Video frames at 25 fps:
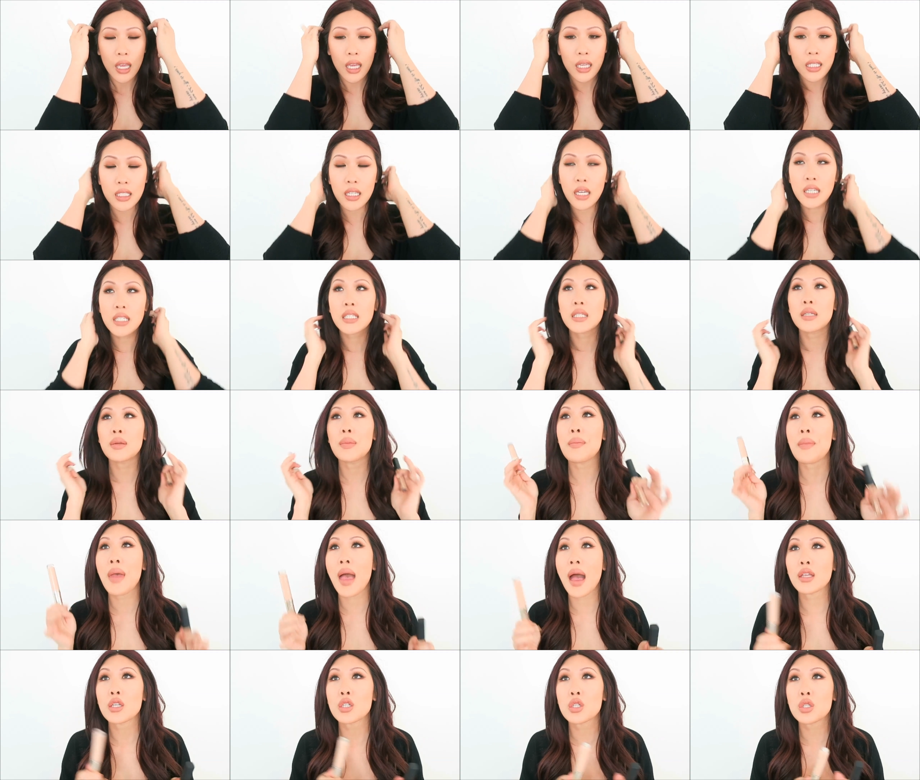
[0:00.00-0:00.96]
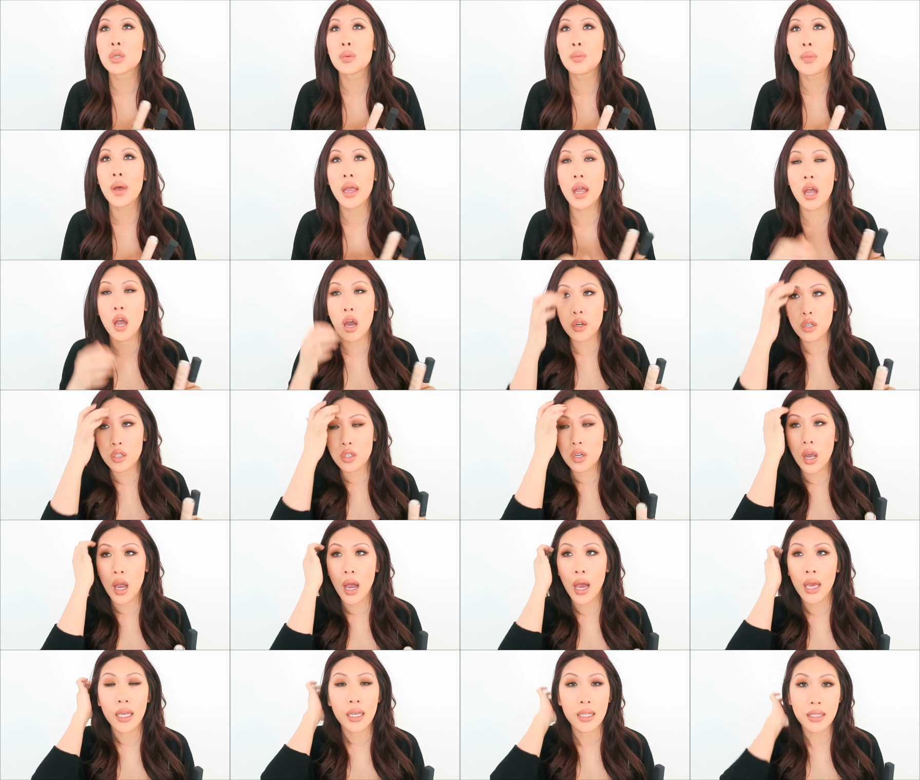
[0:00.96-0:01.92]
It doesn't match my
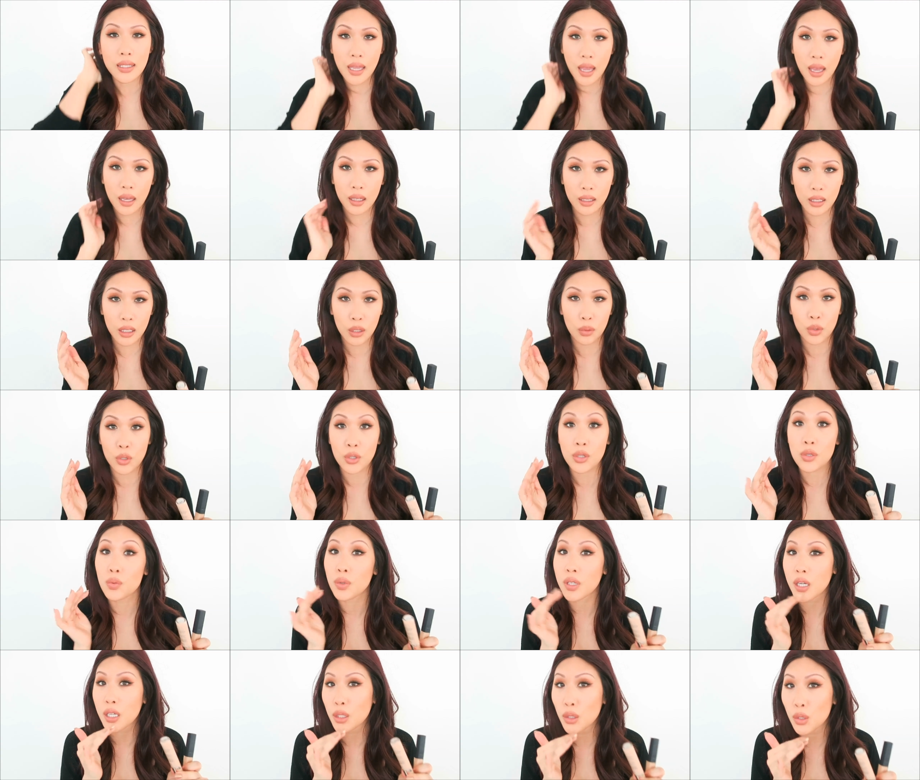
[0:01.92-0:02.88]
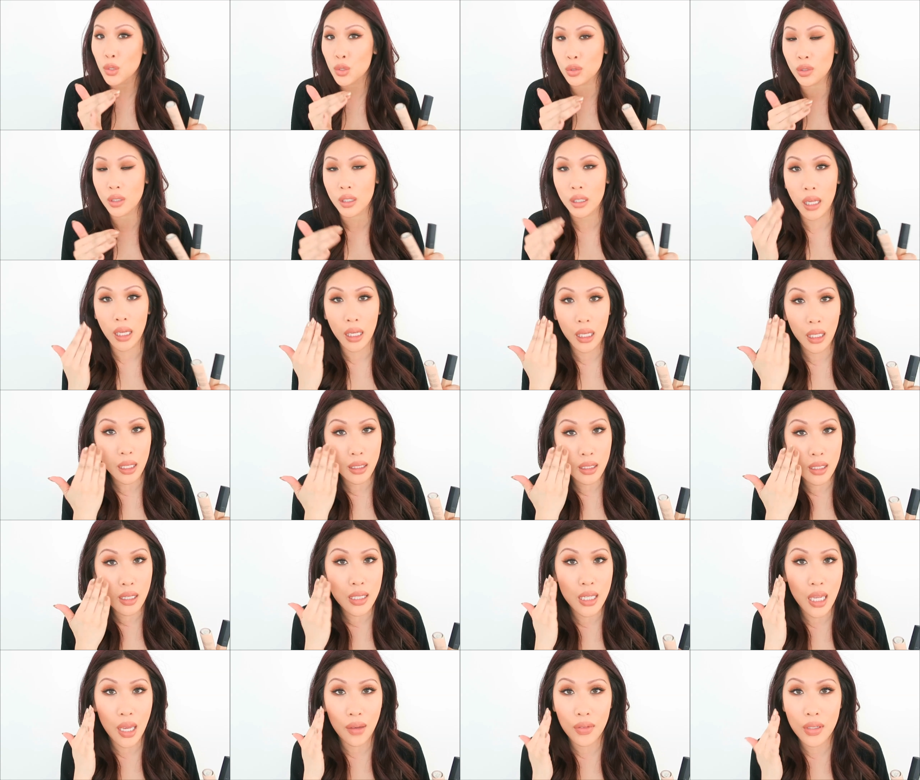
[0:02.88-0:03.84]
under eye exactly, which is what I usually like. It,
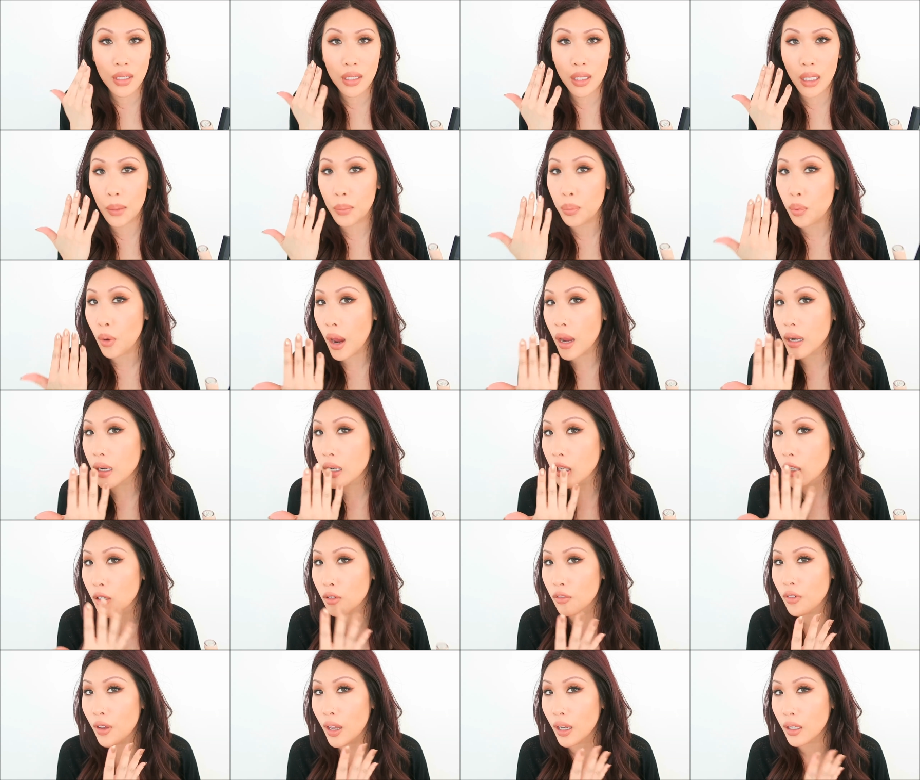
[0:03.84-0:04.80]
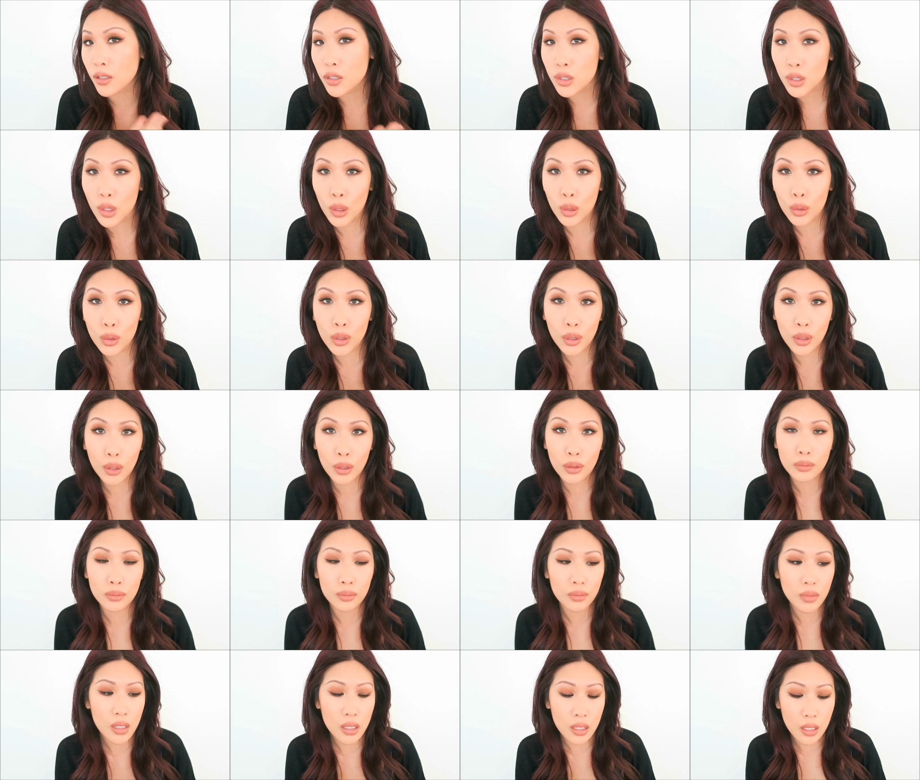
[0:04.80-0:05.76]
does have a slight brightening effect, so you
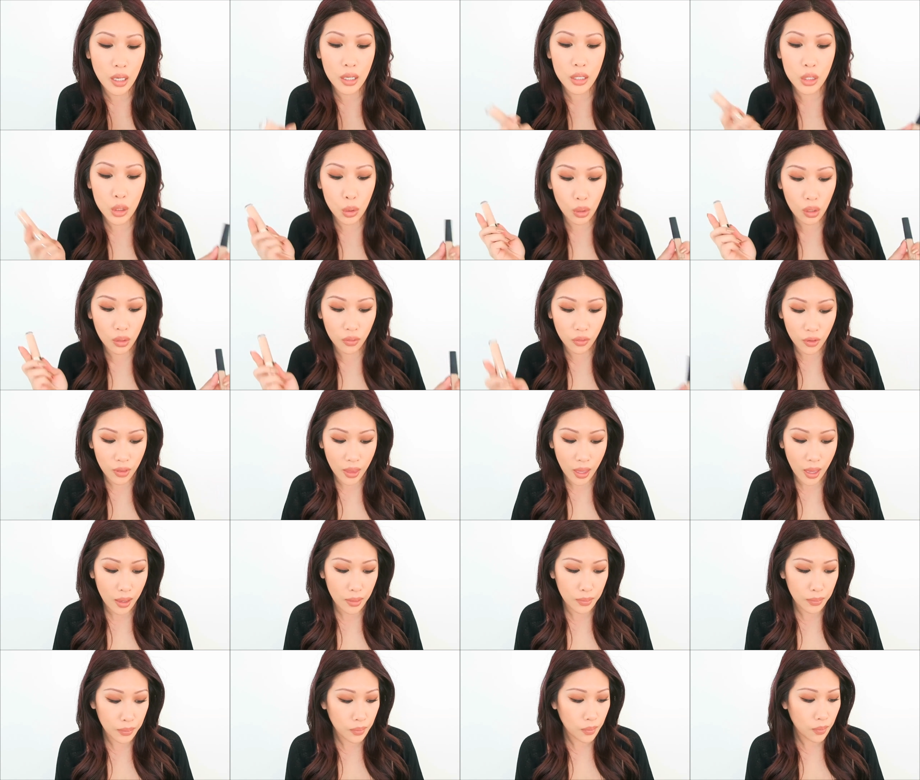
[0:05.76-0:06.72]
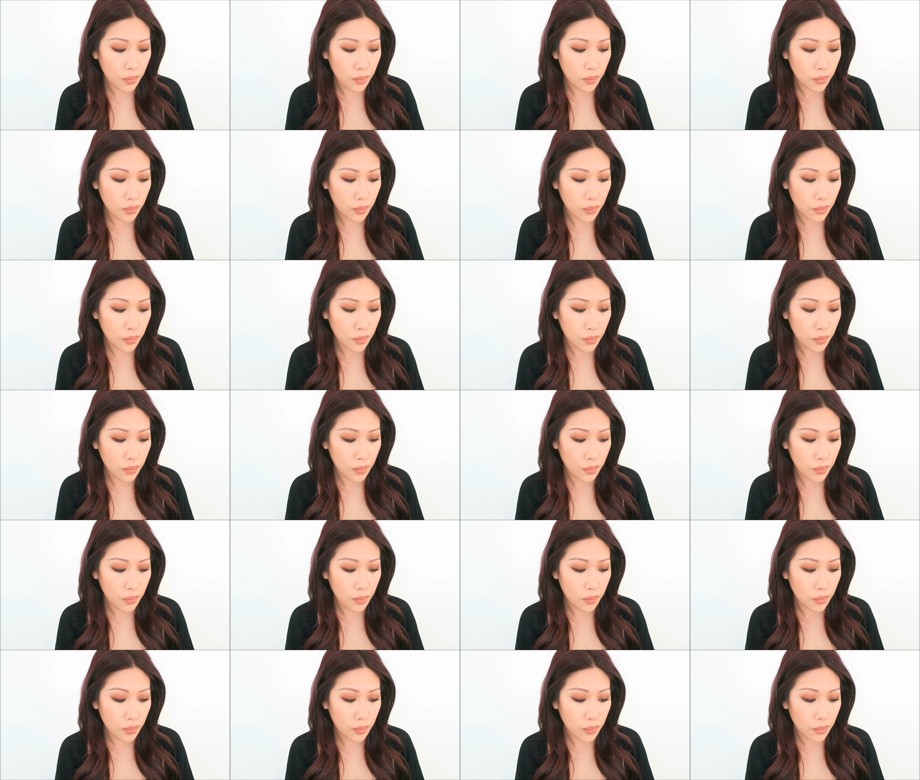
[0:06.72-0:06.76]
know, it's nice going for that.